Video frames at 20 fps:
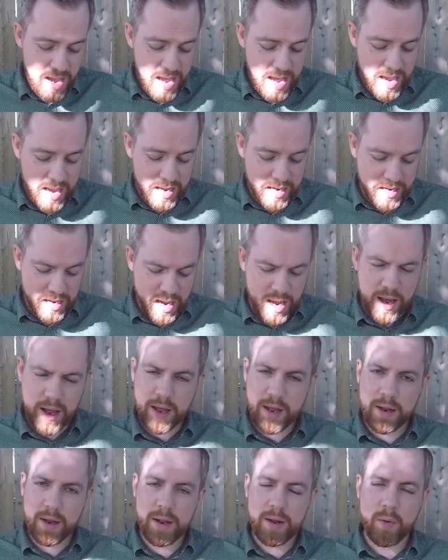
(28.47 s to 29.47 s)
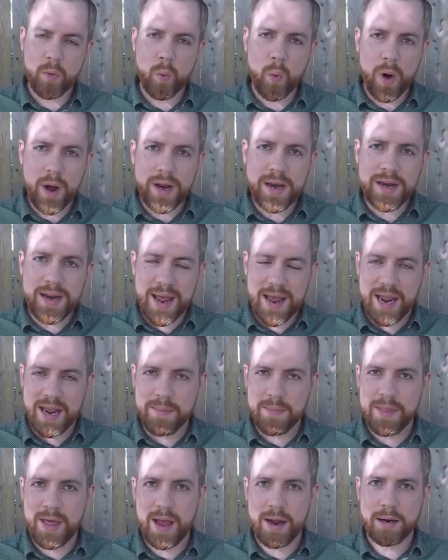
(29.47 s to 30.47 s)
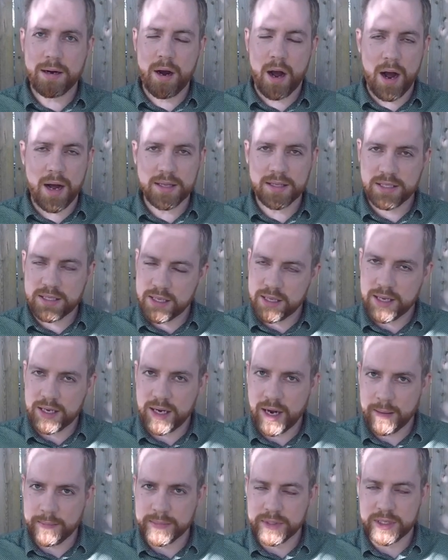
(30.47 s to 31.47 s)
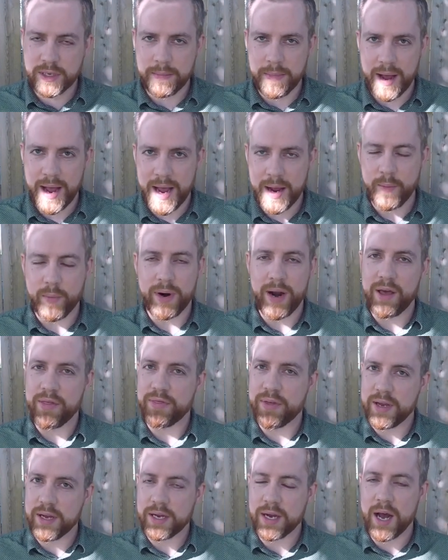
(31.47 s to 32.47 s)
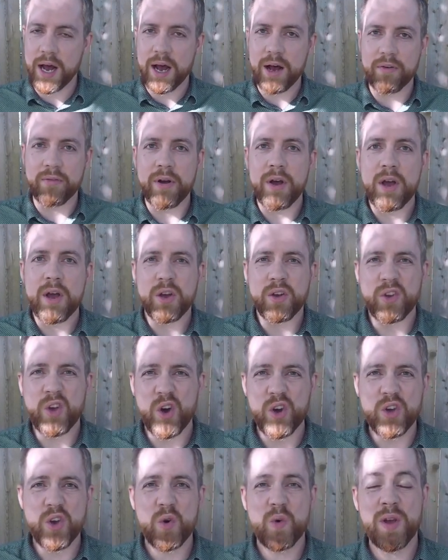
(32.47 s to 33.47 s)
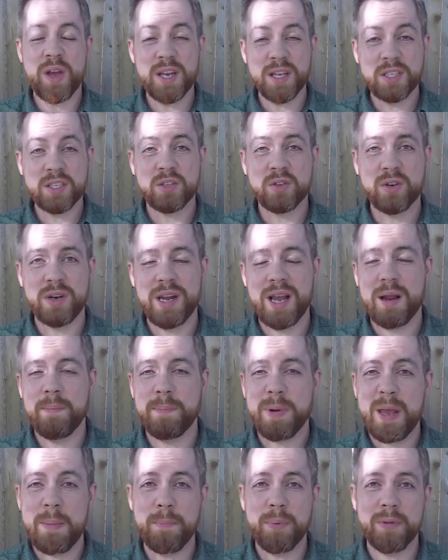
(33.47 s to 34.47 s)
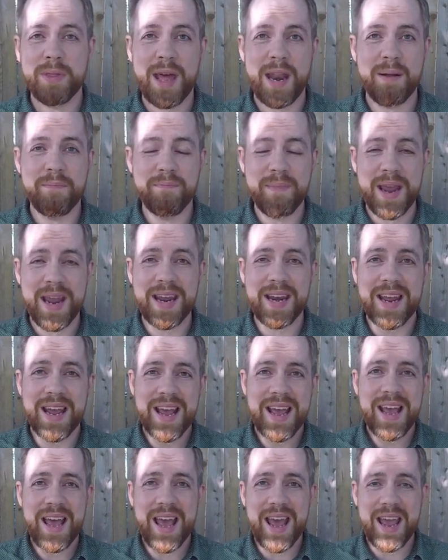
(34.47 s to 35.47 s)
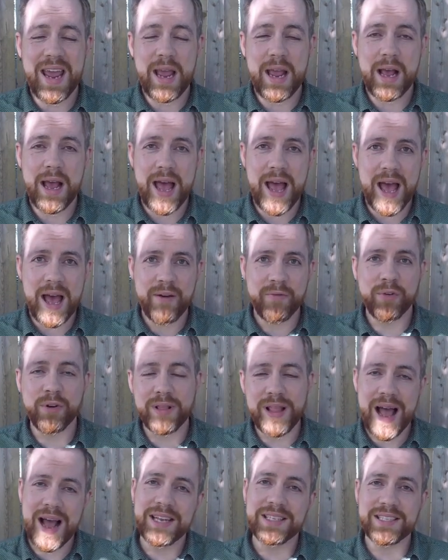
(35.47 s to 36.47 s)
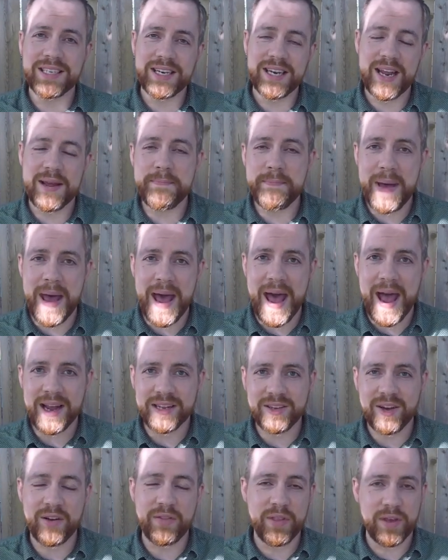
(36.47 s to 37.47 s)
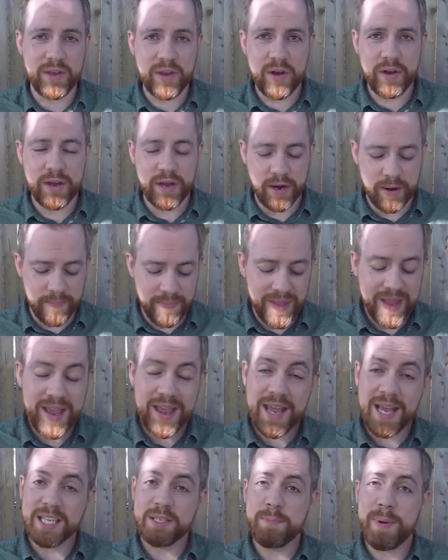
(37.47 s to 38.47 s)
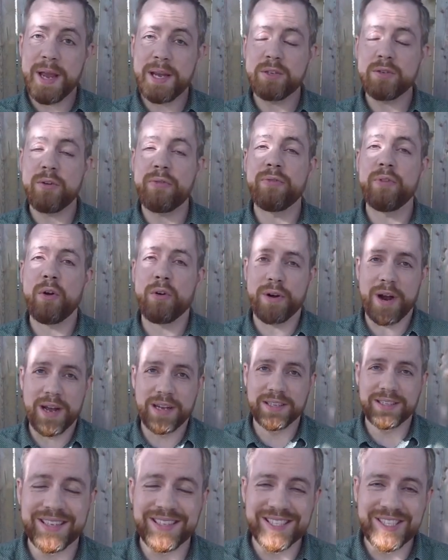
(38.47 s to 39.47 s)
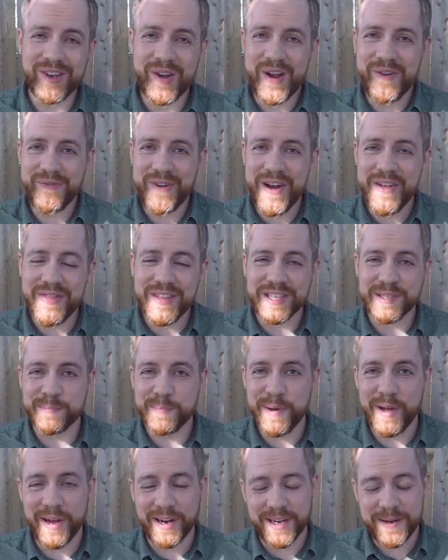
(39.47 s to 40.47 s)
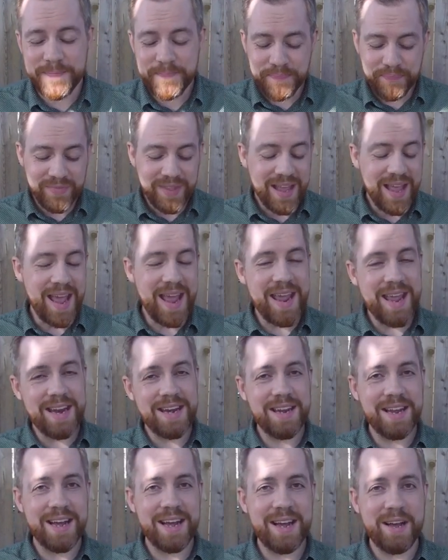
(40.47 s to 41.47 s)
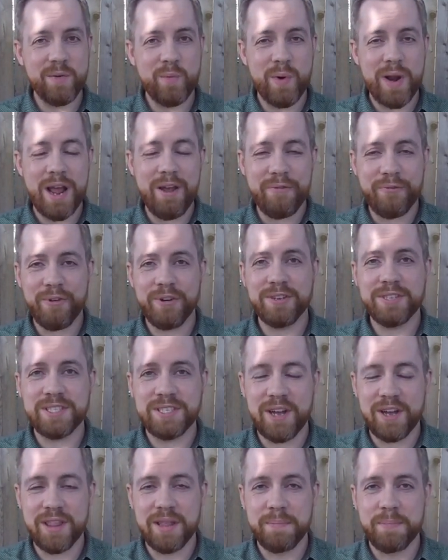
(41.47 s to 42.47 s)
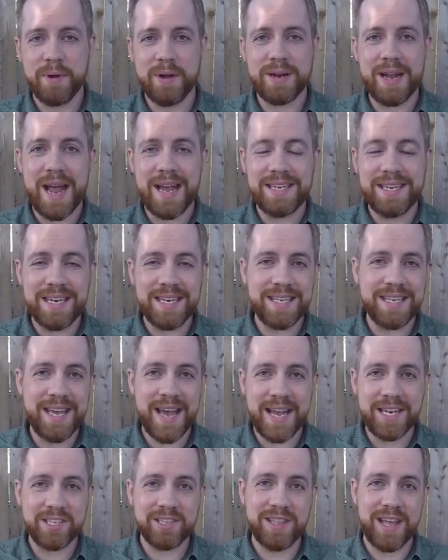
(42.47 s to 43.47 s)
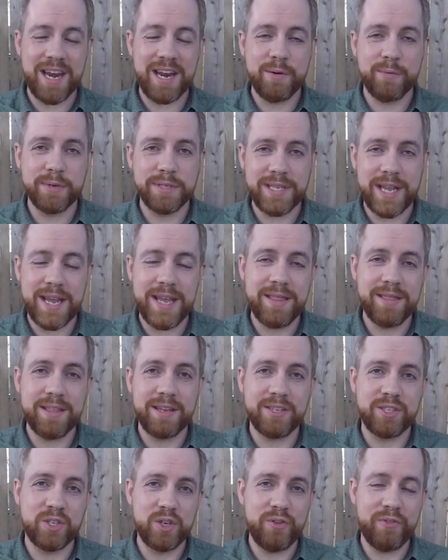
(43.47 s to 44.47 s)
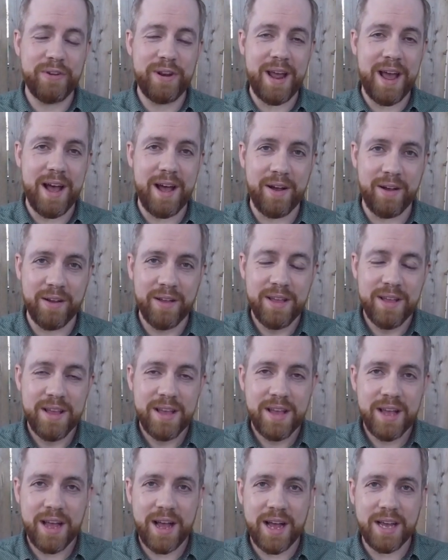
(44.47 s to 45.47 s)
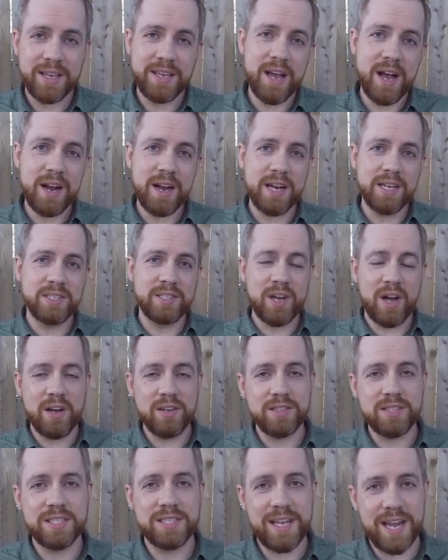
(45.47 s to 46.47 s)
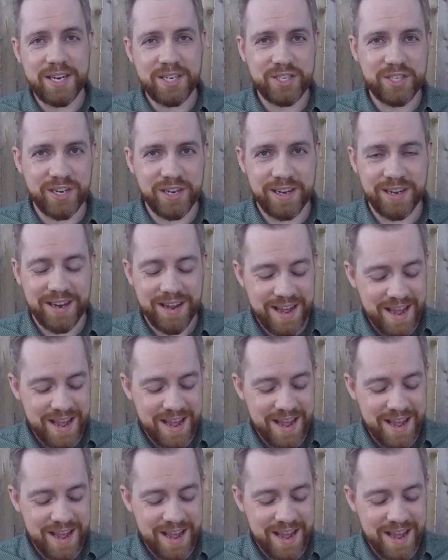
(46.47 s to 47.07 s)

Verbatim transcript: And uh, one name that constantly comes to mind when I think of yo-yo history and people that have made a everlasting impact on the yo-yo is Pedro Flores. And so I found this book, and uh, when I first saw the book, I didn't catch that it was in the juvenile uh, young adult section.